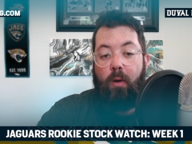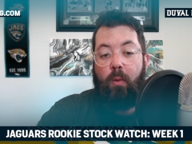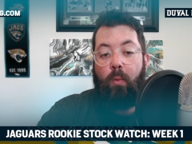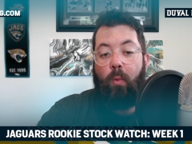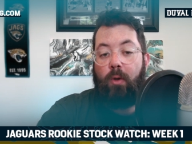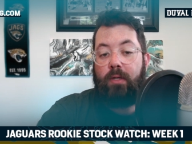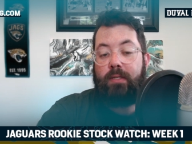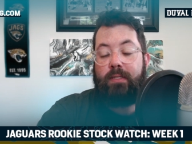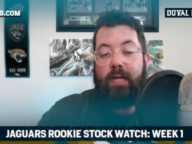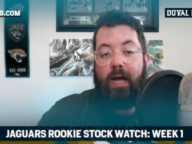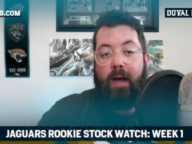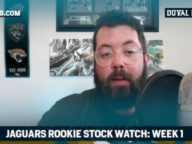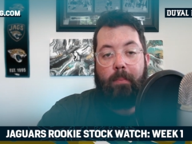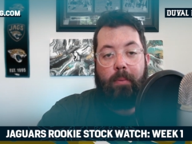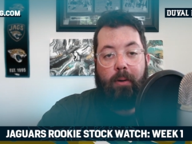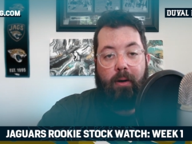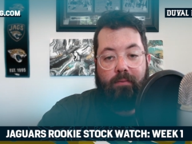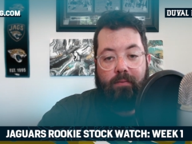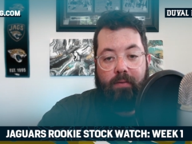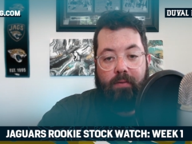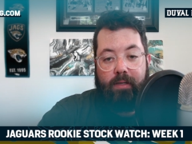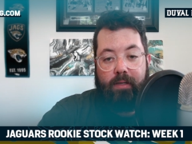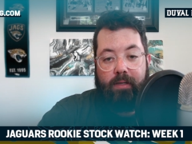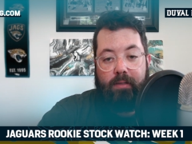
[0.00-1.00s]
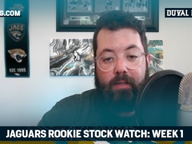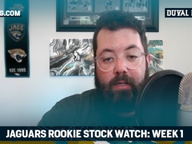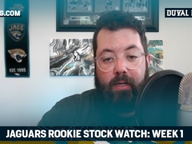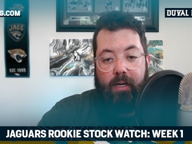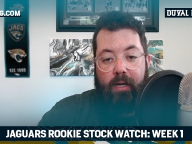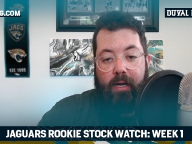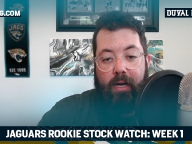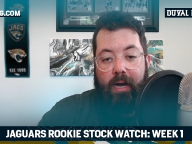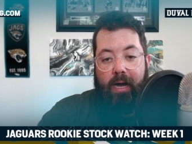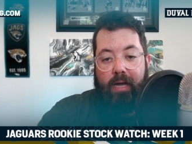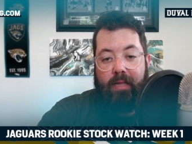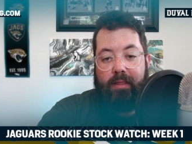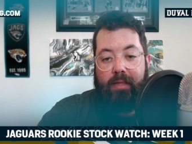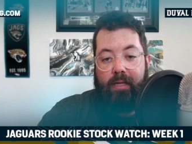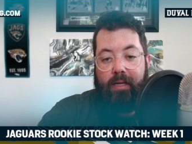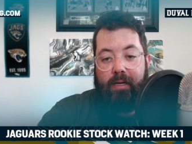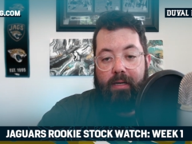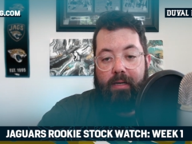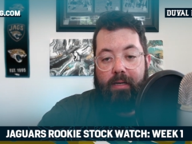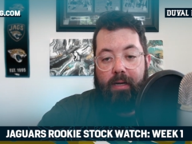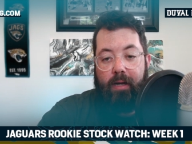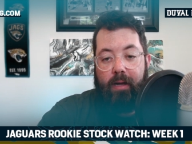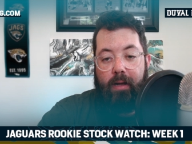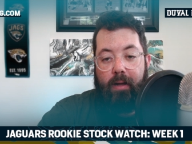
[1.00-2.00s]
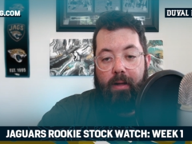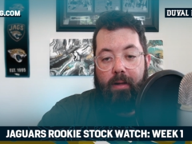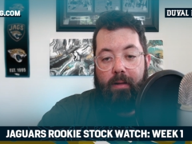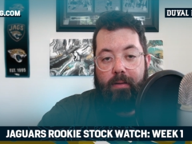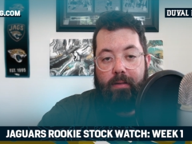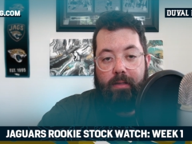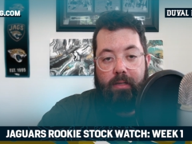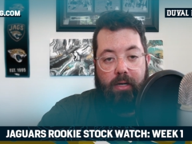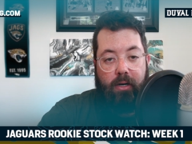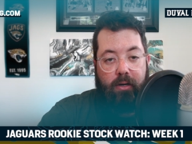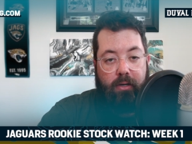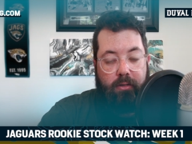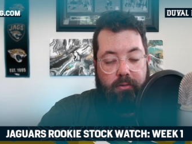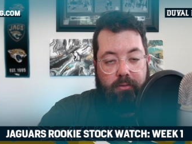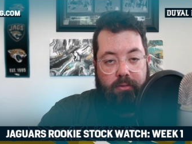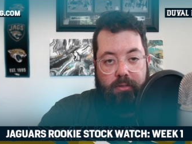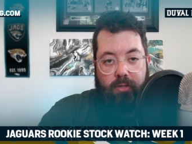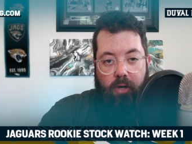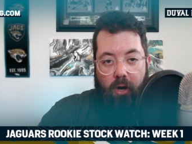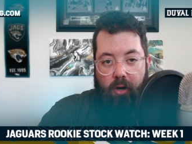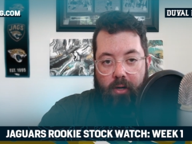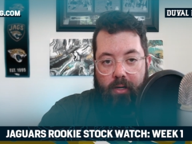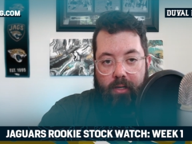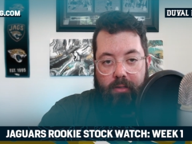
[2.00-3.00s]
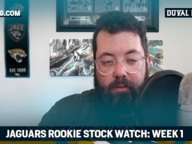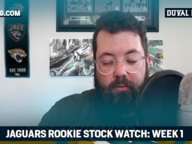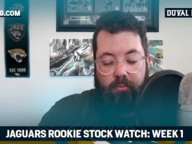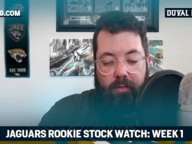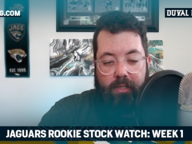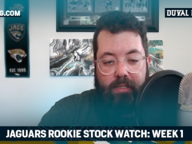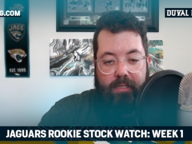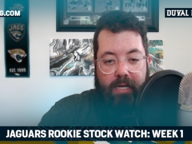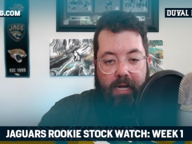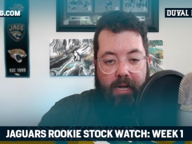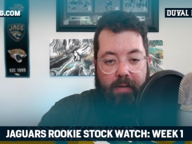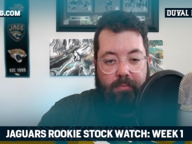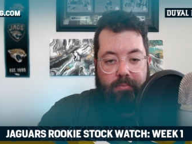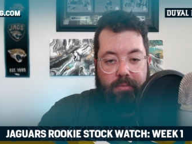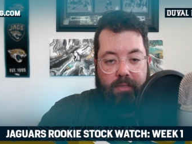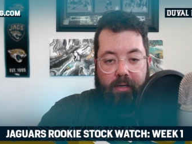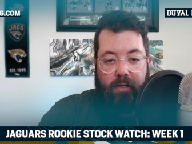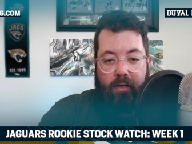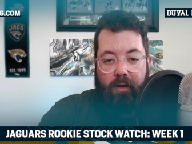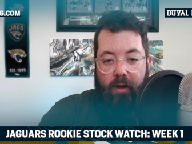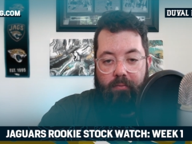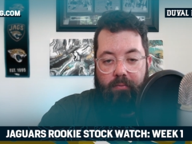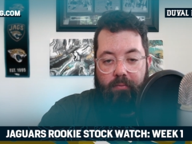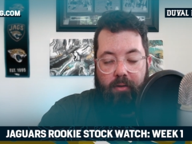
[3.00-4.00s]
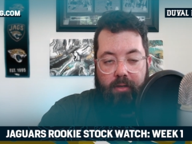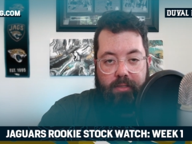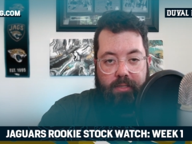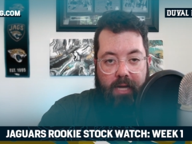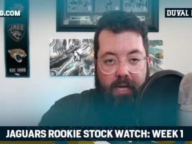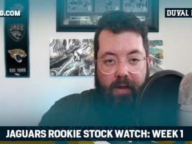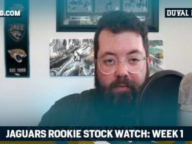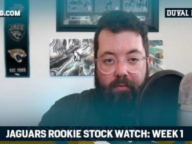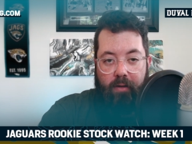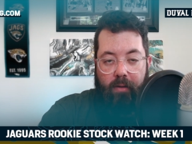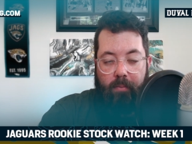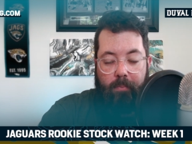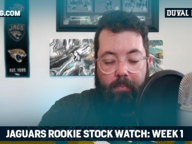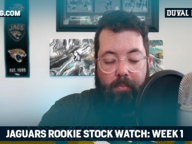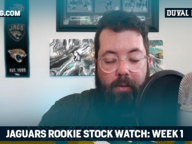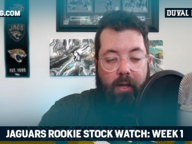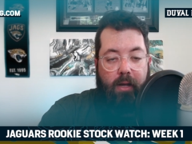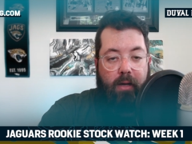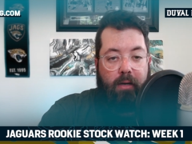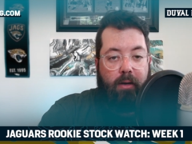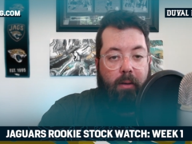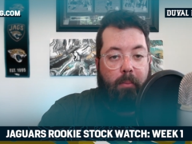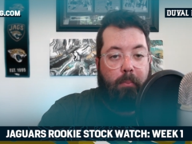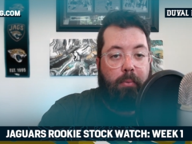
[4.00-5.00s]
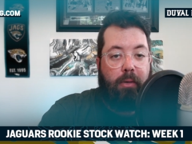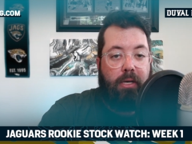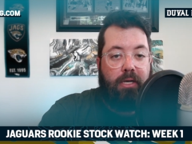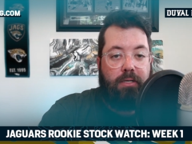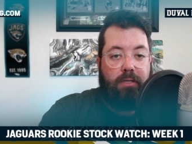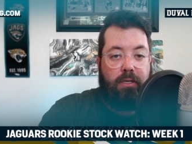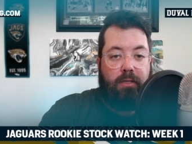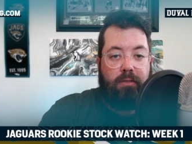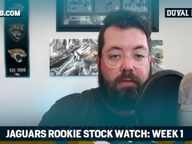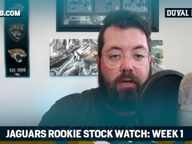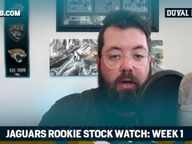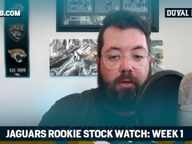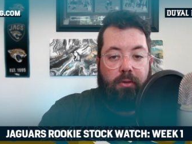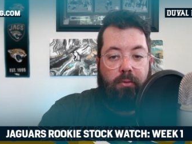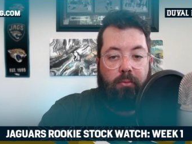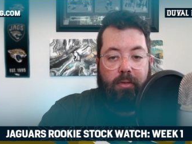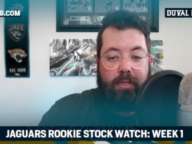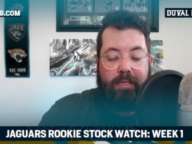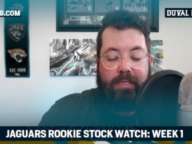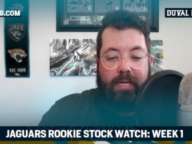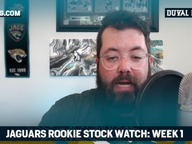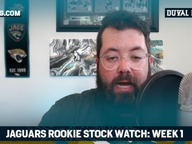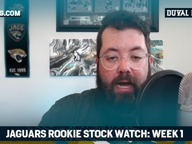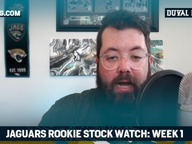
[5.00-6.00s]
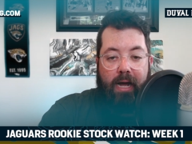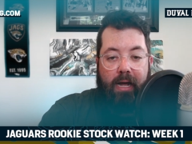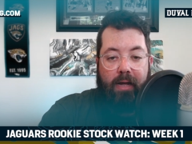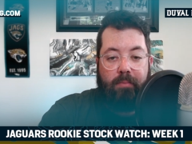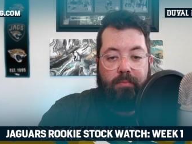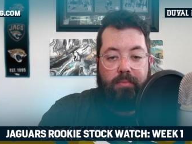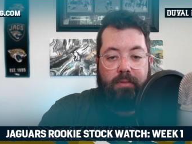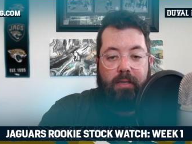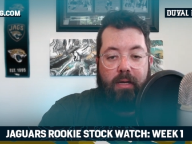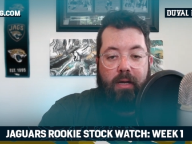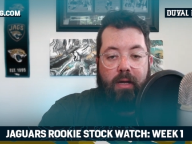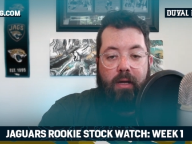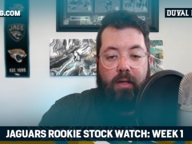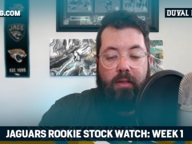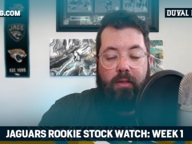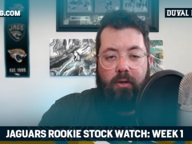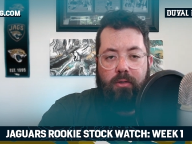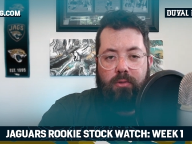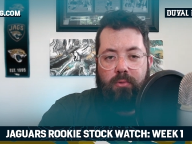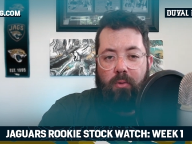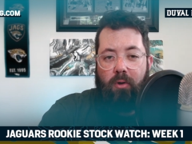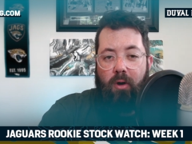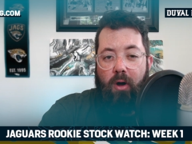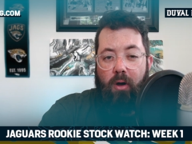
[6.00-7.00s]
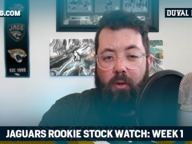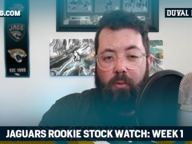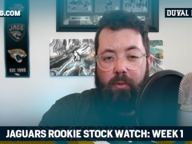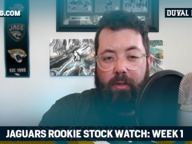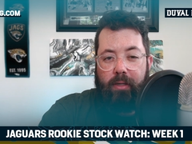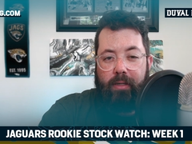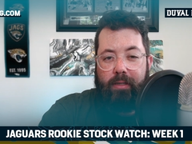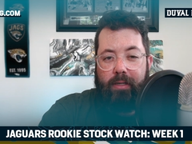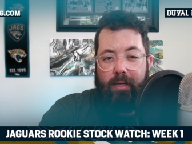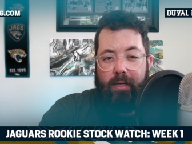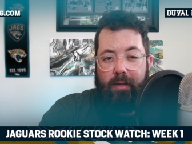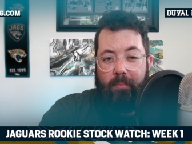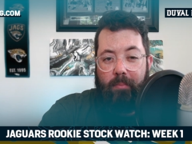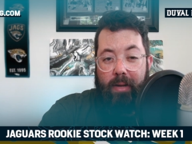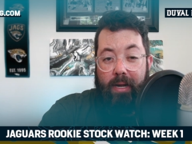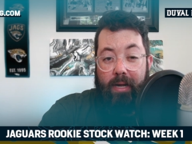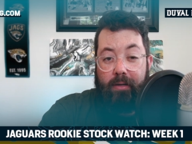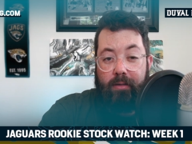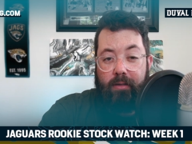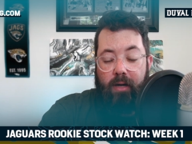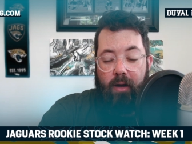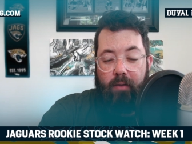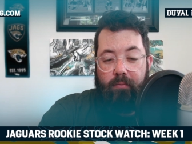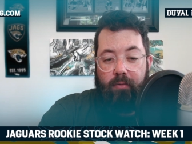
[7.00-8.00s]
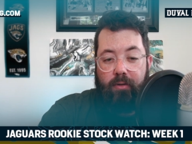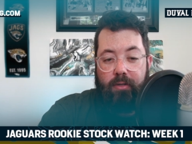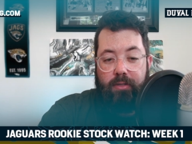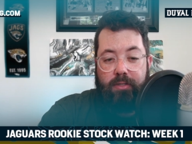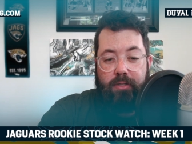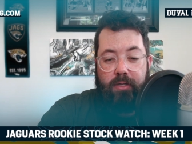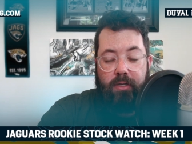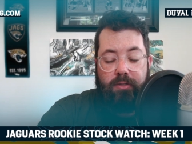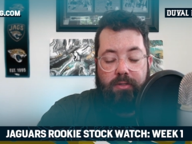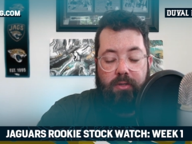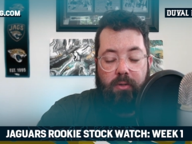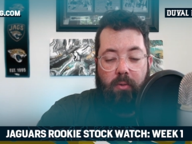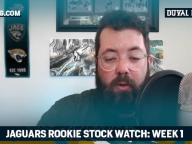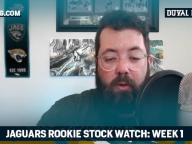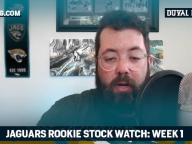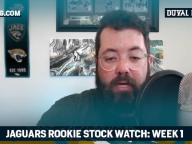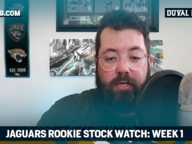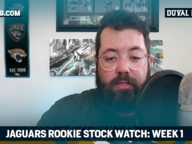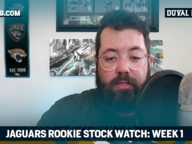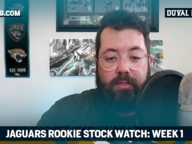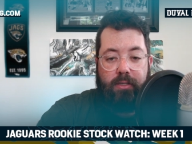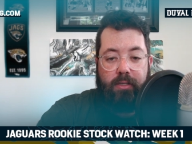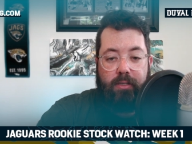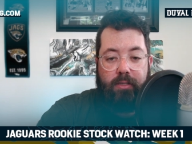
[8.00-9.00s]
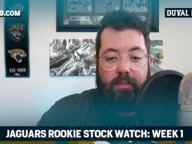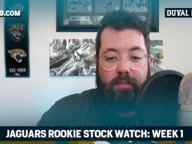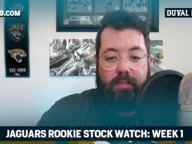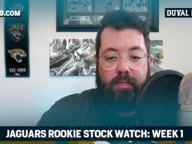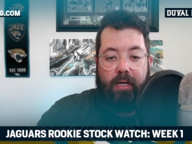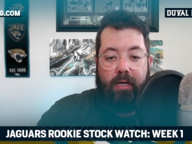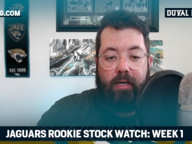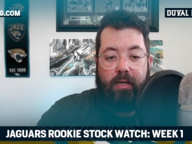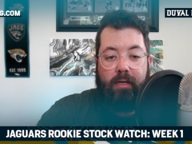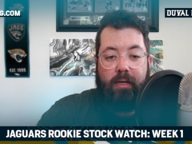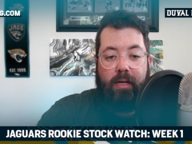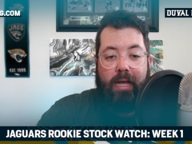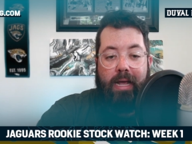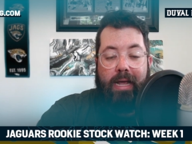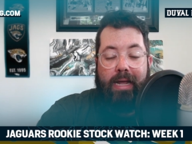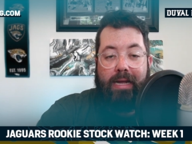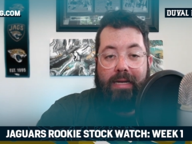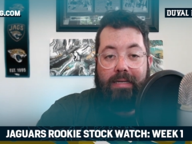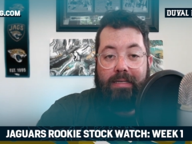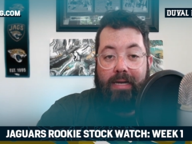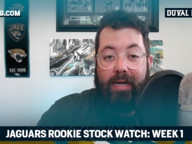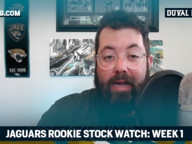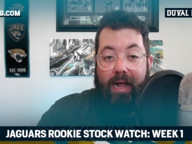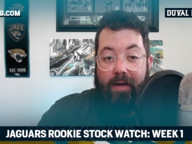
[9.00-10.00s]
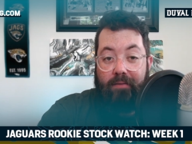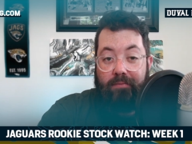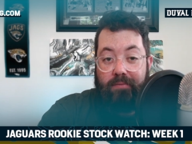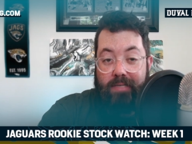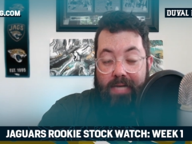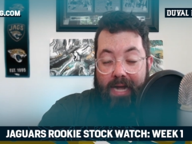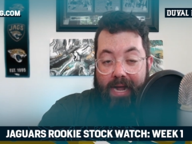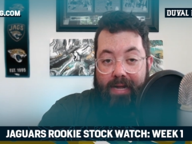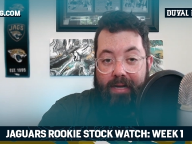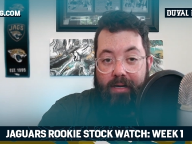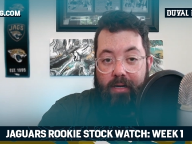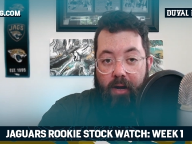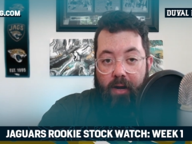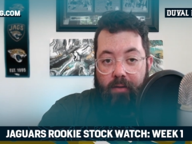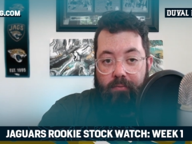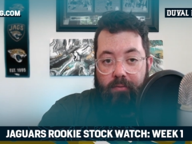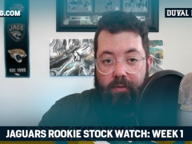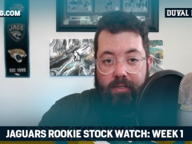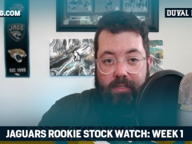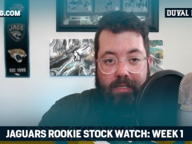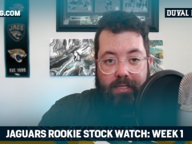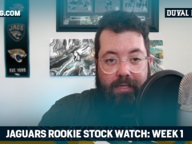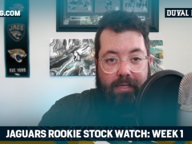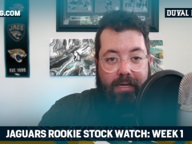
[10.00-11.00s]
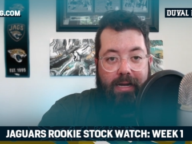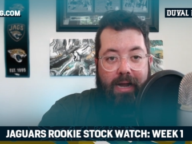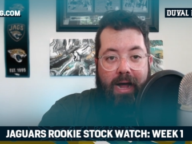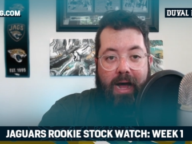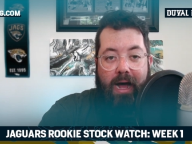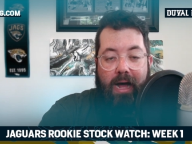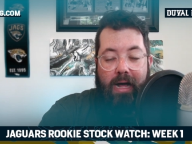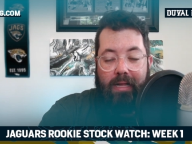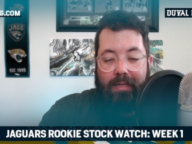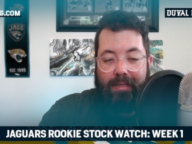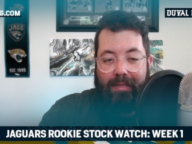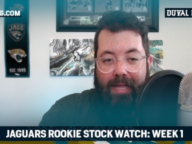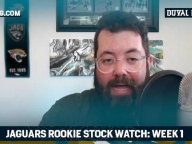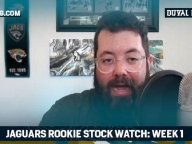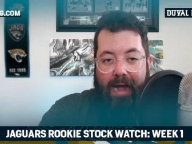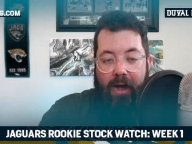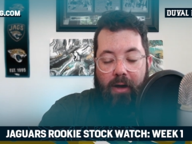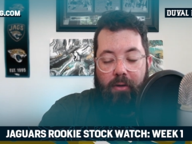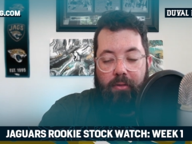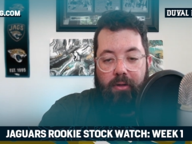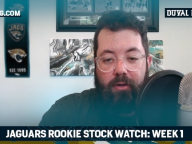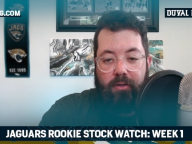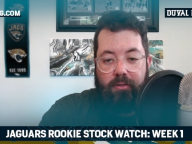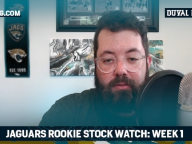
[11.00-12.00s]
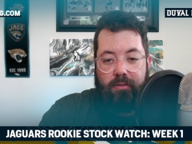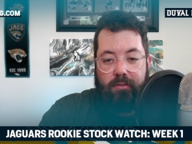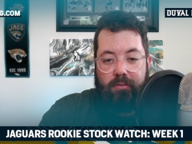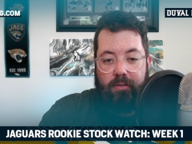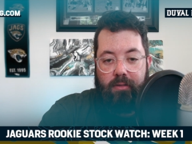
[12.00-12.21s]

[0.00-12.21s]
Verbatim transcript: Was not perfect. I think uh, you know he was targeted three times in coverage, gave up completions all three times. Those were all really in man coverage situations, and he did have tight coverage. He did not allow those